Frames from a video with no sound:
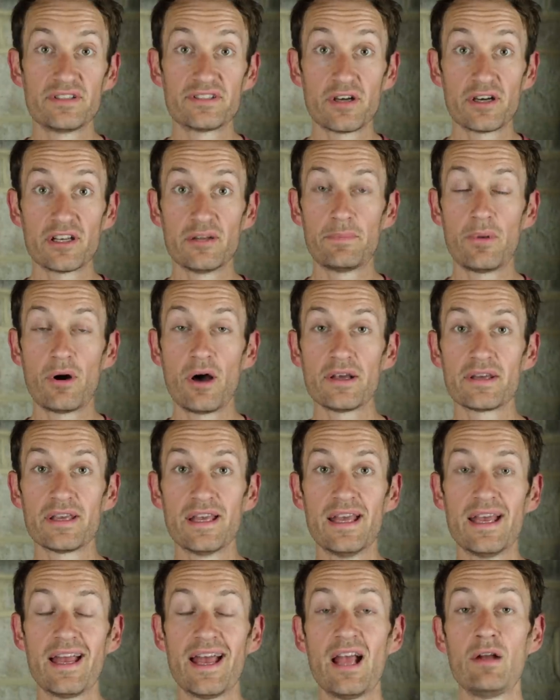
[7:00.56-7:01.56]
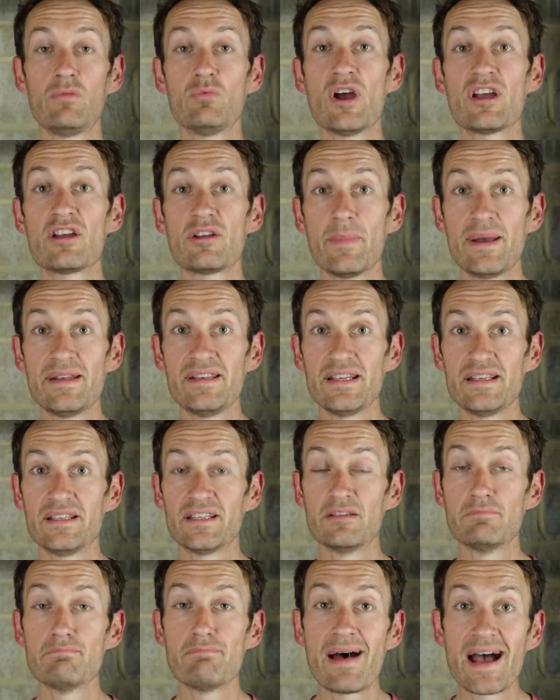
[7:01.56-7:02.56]
design a bike and recommending
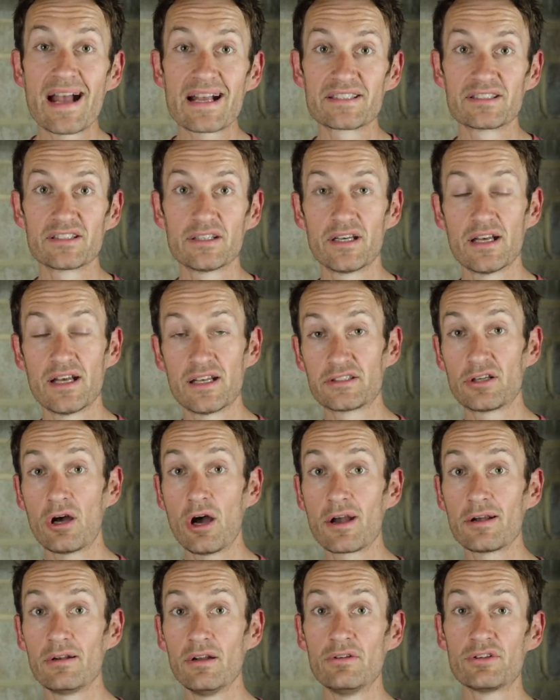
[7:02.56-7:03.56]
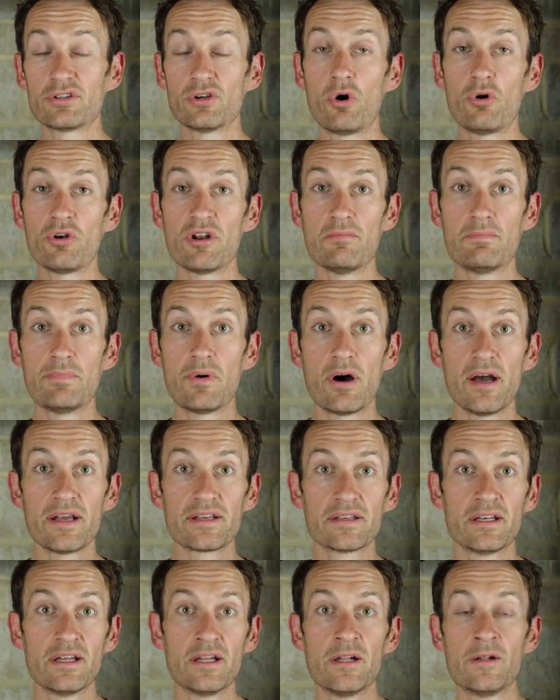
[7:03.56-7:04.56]
the max uh, tyre clearance on a
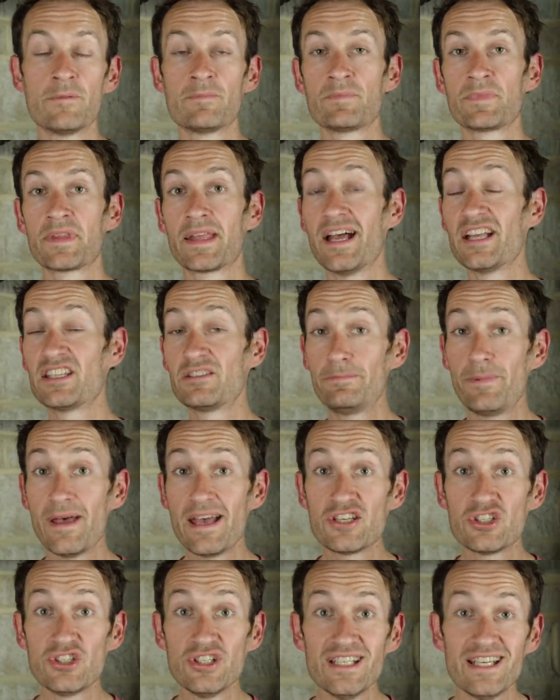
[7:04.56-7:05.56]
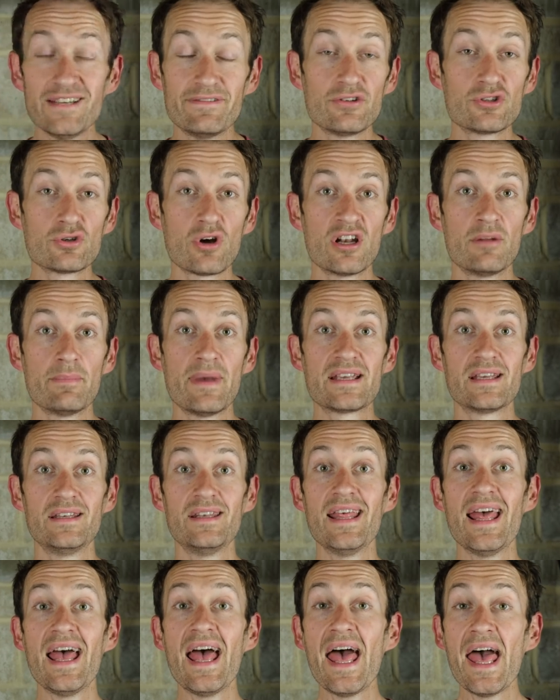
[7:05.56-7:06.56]
bike especially if you're trying to make
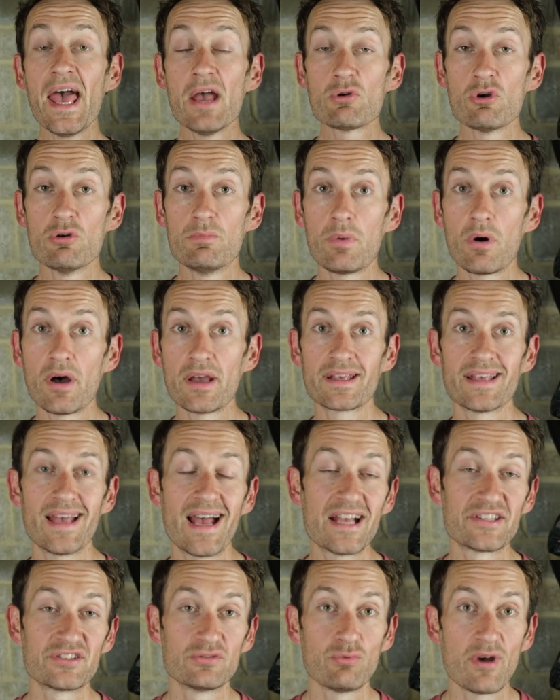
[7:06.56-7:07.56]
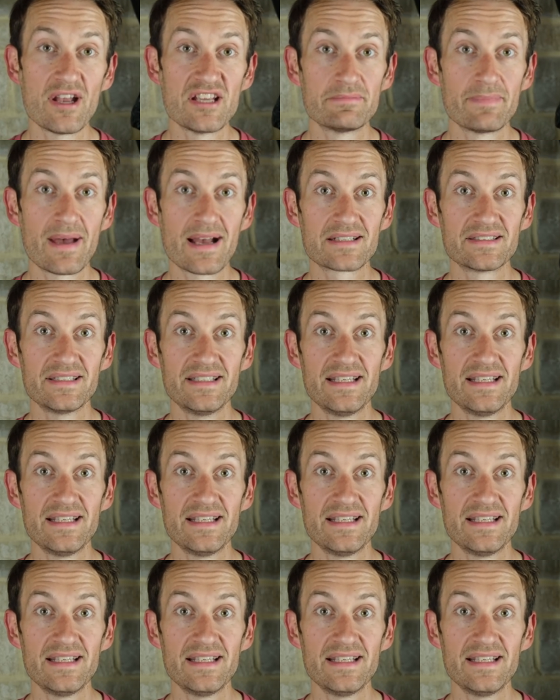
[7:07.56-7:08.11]
an aero bike as a Race Max